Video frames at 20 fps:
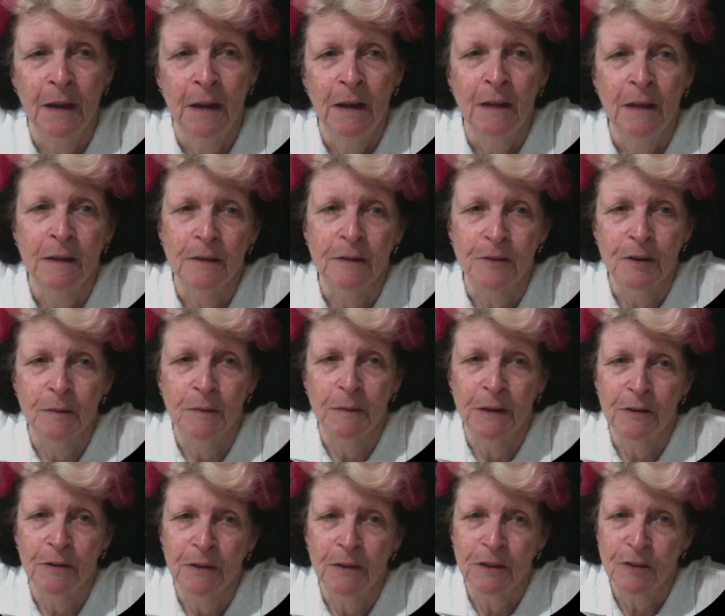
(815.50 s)
The
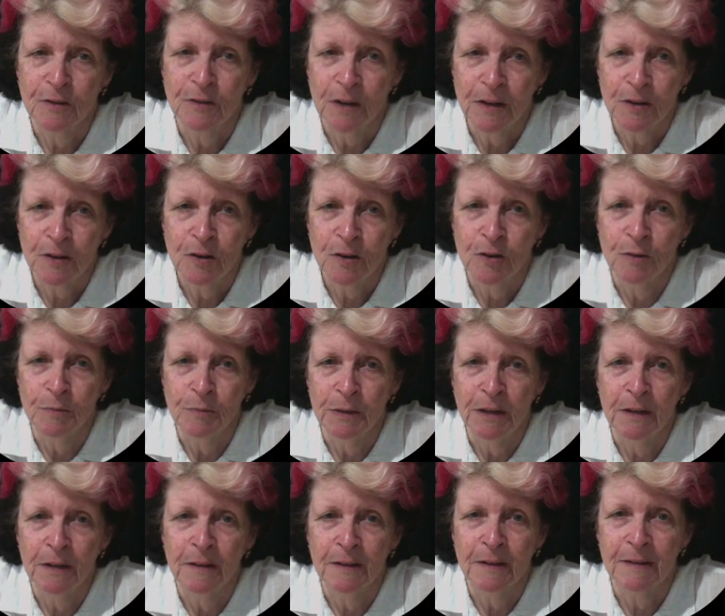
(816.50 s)
geometric structure could be
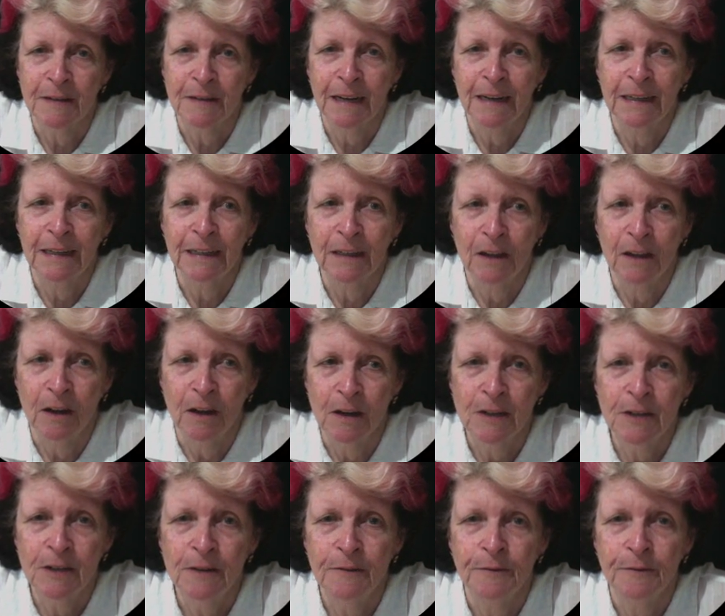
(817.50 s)
either slightly
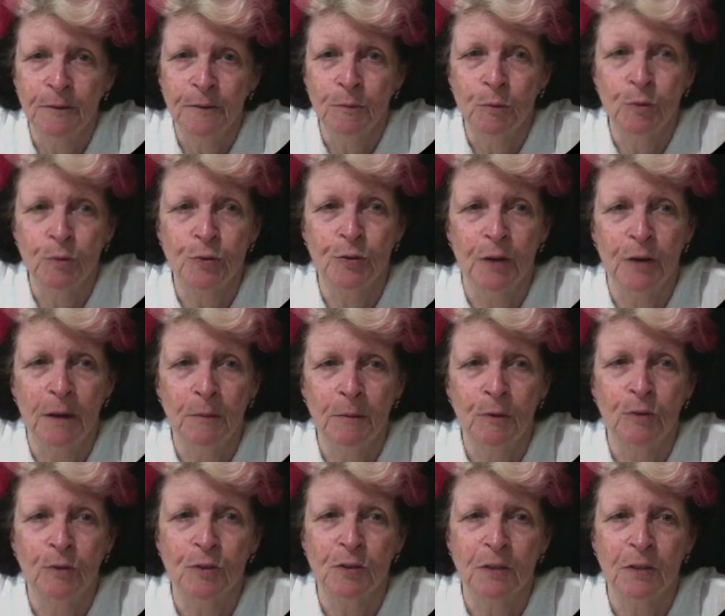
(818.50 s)
larger for more drama or
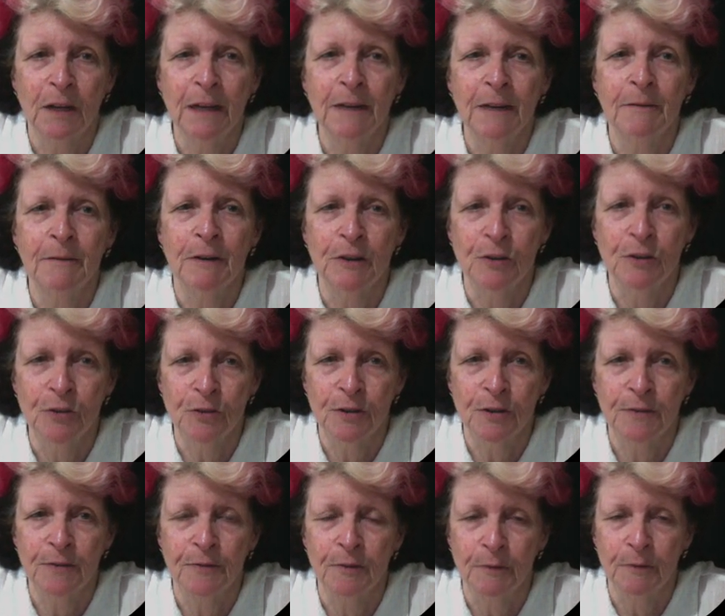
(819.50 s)
slightly reduced
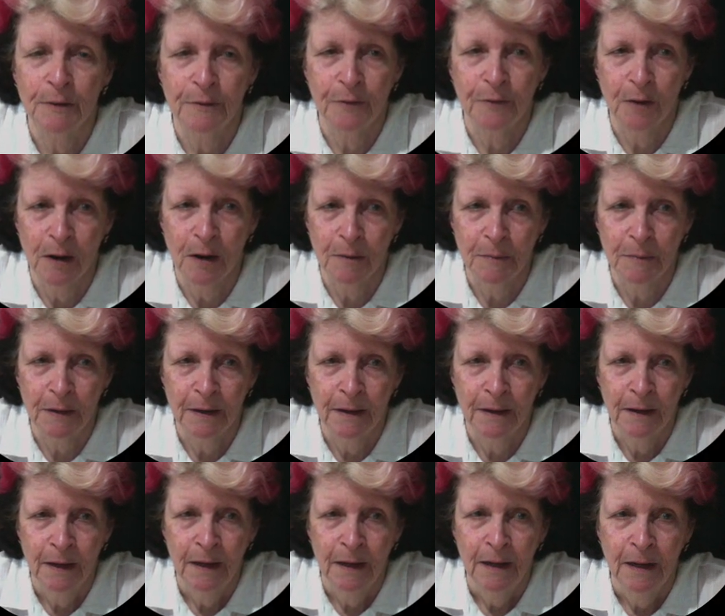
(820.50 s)
for refinement.
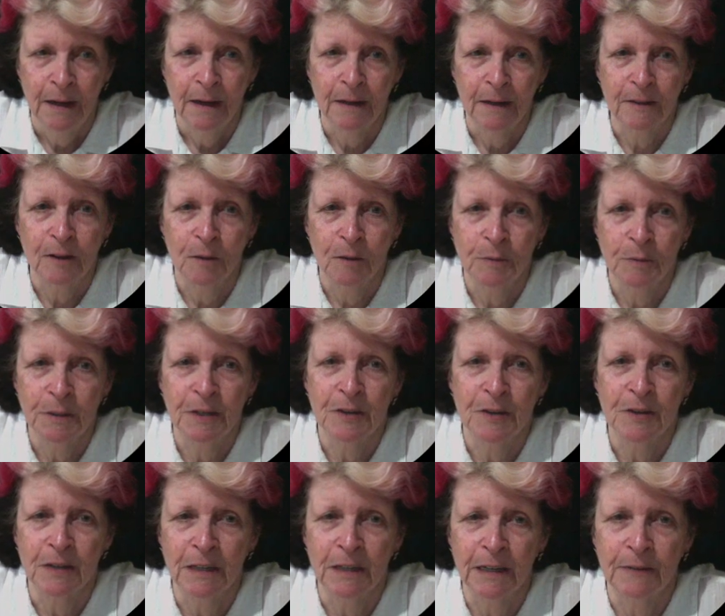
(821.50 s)
At
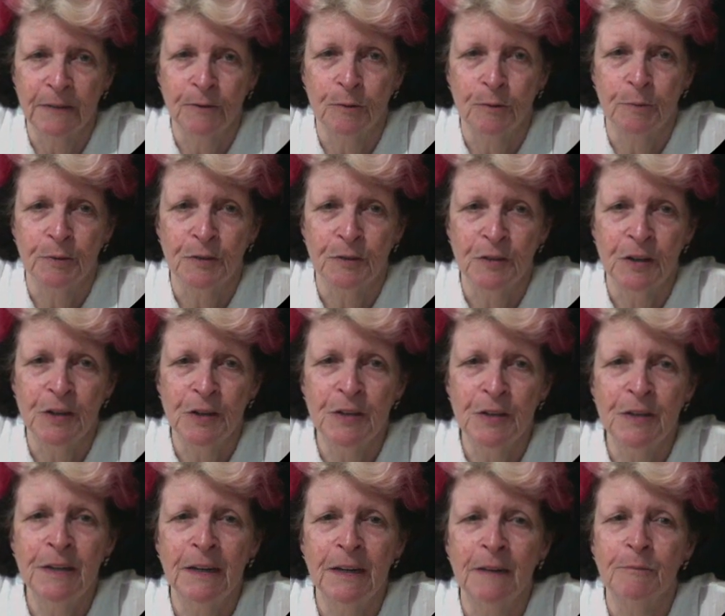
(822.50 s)
competition level, precision
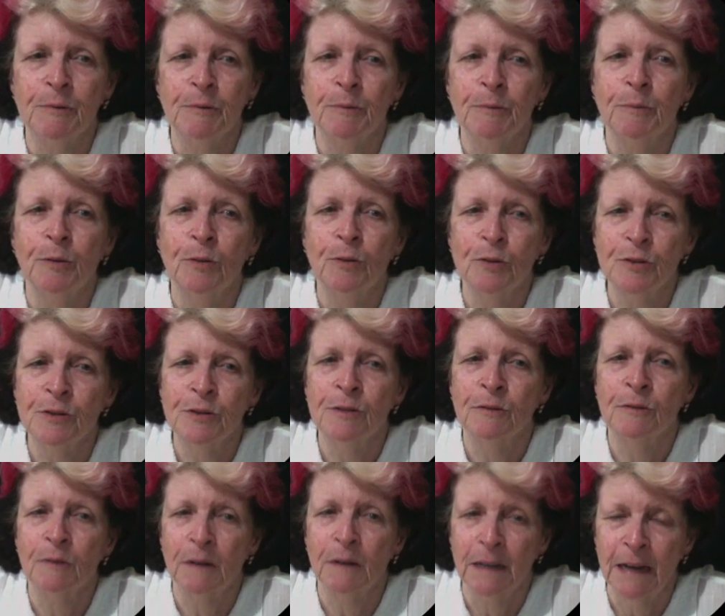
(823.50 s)
in proportional
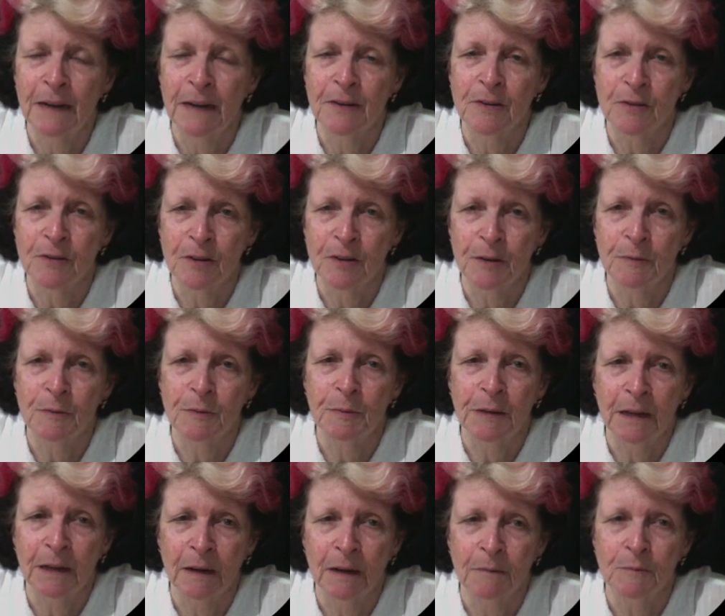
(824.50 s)
relationships
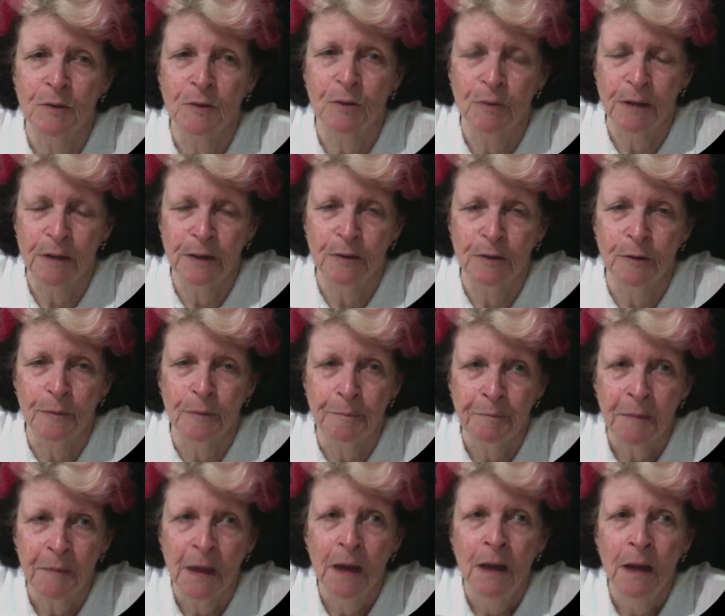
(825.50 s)
becomes critical.
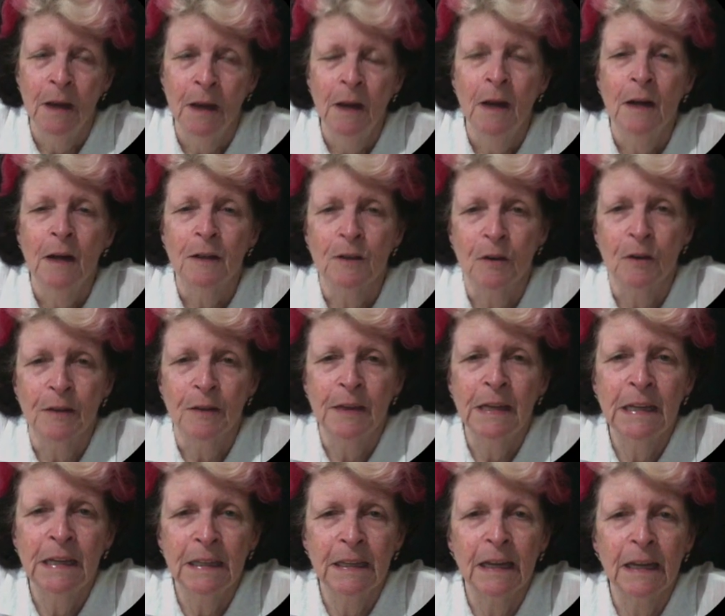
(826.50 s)
So I
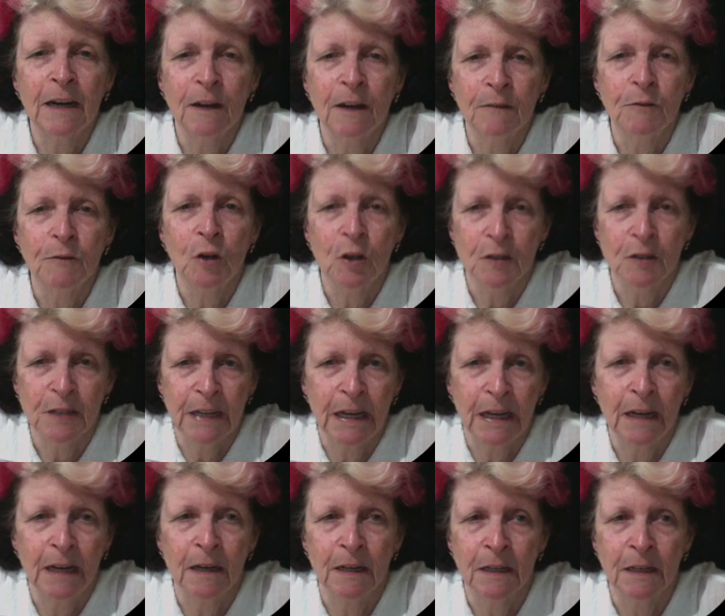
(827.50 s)
think that I've lost
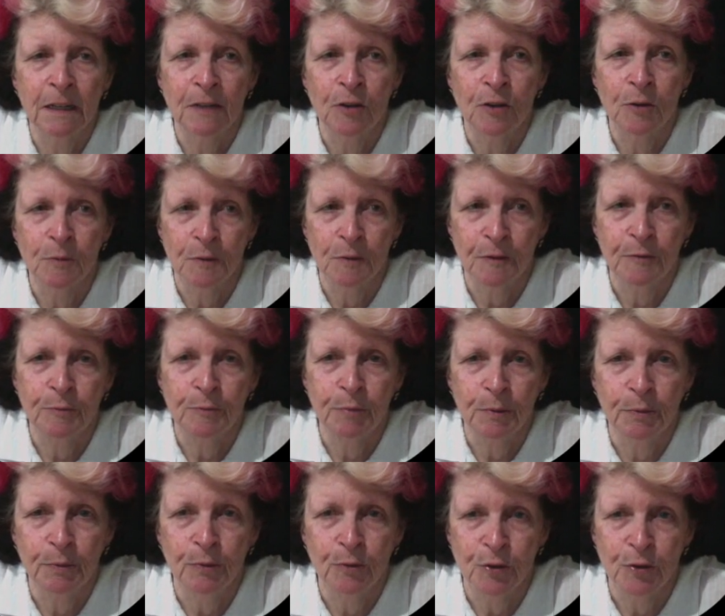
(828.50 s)
out in terms of
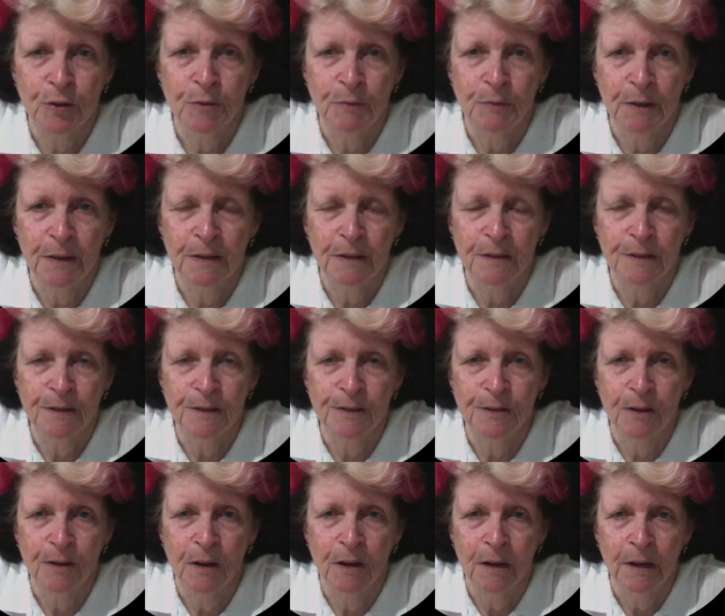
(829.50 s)
proportion with this
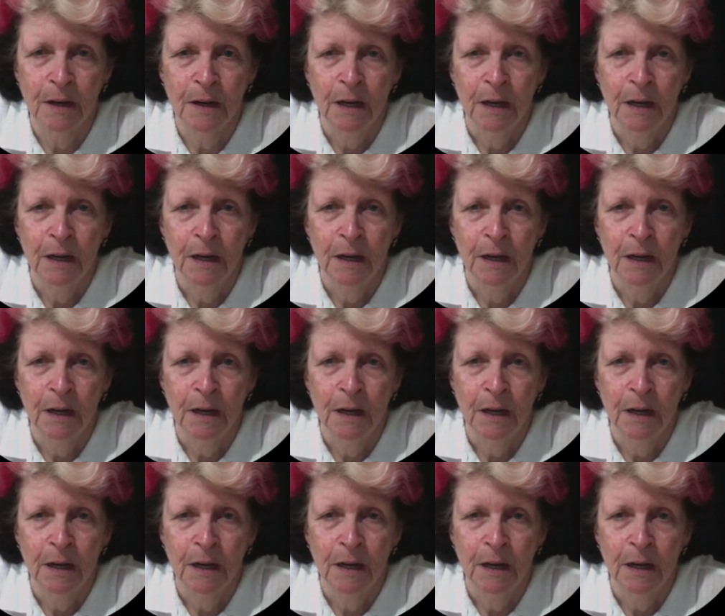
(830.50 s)
design.